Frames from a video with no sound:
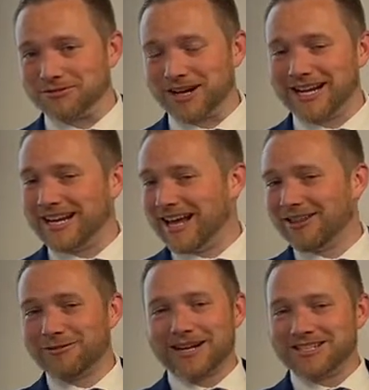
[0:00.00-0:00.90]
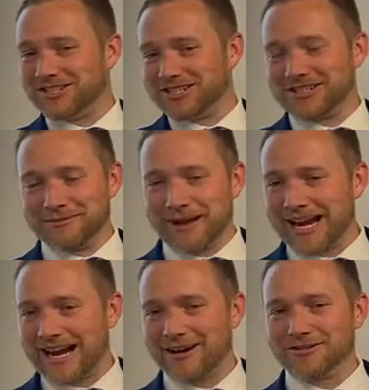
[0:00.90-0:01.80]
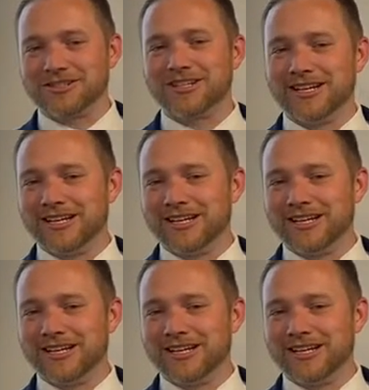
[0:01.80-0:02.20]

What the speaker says: right? Otherwise, it's just a madhouse.